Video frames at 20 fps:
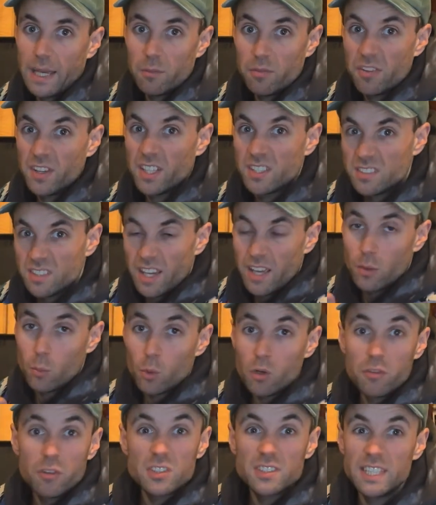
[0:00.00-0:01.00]
things here. The
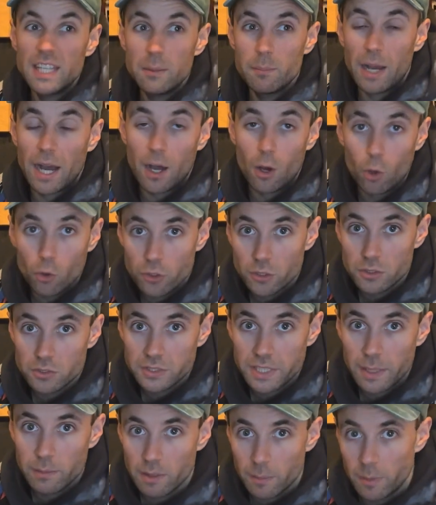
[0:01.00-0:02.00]
wonderful team at
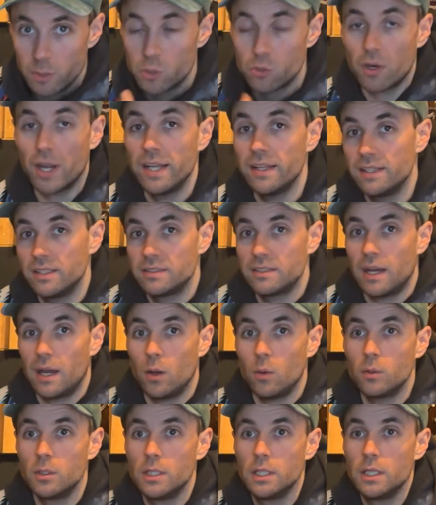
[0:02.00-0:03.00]
AUDIOSCAPE let me try these
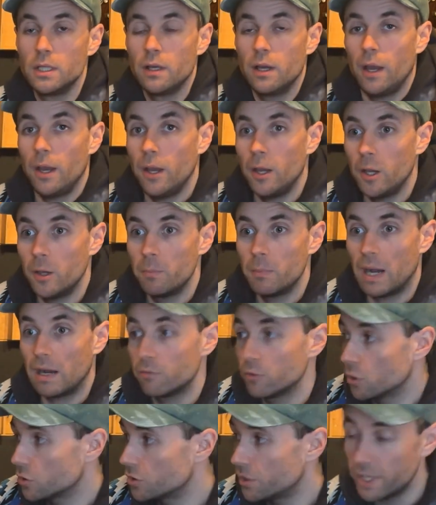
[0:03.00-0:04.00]
out. I've
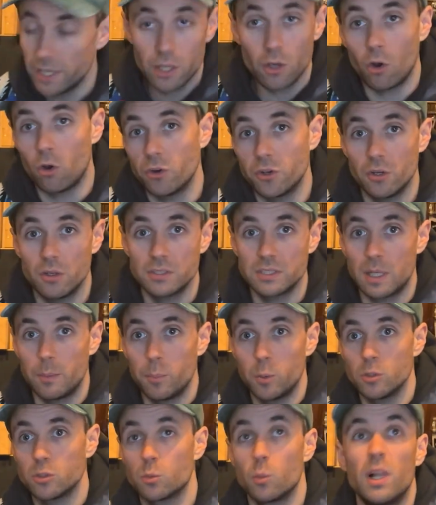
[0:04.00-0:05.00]
not done any audio
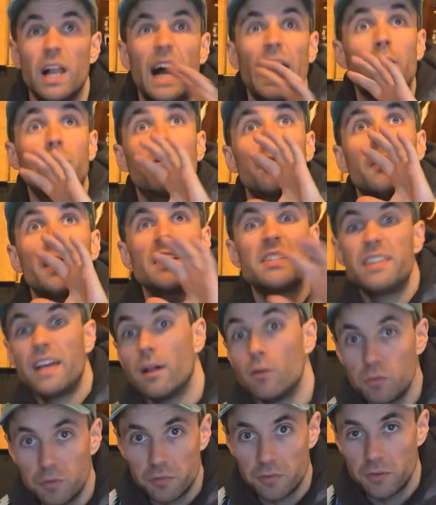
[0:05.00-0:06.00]
examples. Well, I have for
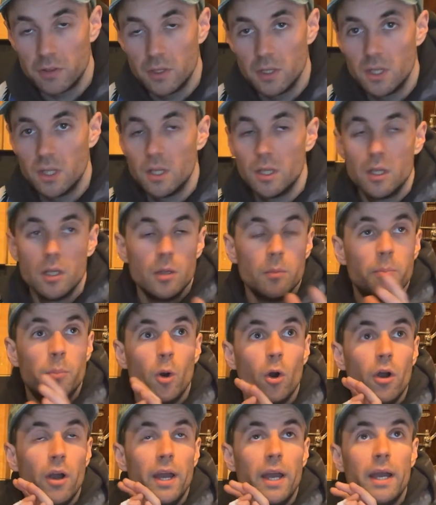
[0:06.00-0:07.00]
myself,
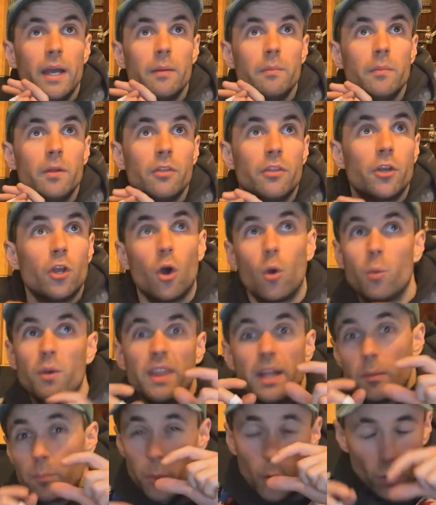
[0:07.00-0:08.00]
but they're not
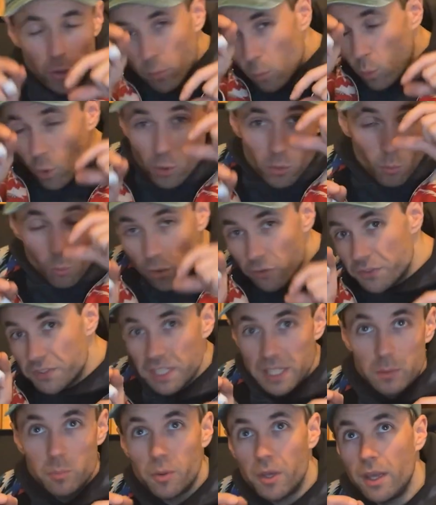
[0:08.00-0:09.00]
within 0.1
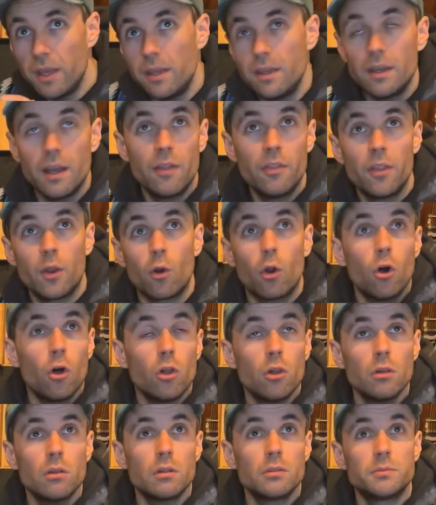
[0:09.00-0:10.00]
dB and they're
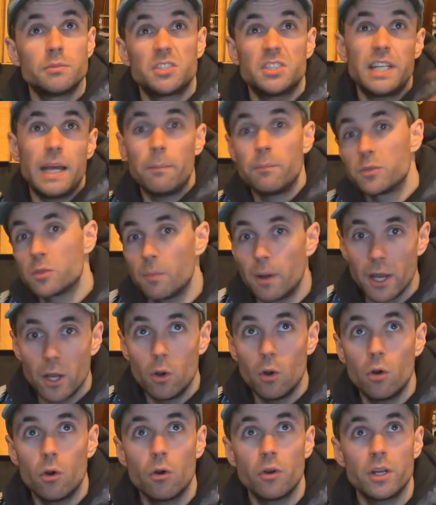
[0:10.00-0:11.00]
all stems of my
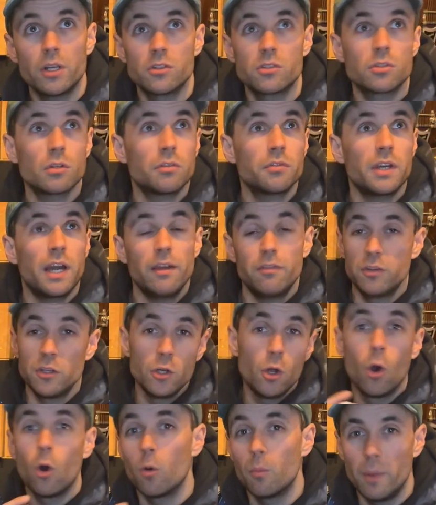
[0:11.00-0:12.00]
own and stuff. If you
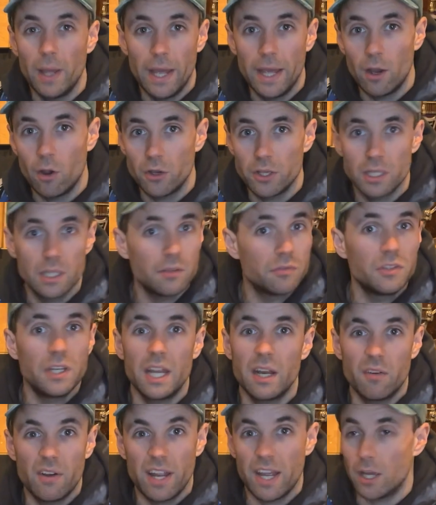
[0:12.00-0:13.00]
know me or you live
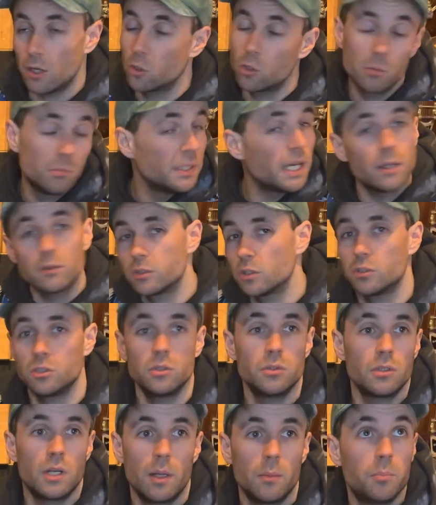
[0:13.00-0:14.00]
near here, come down to the
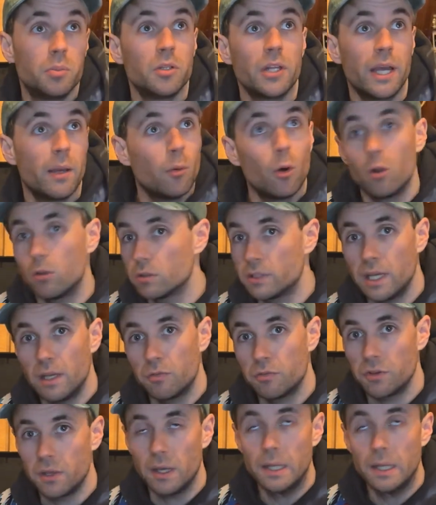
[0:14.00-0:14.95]
studio, I'll play them all day for you.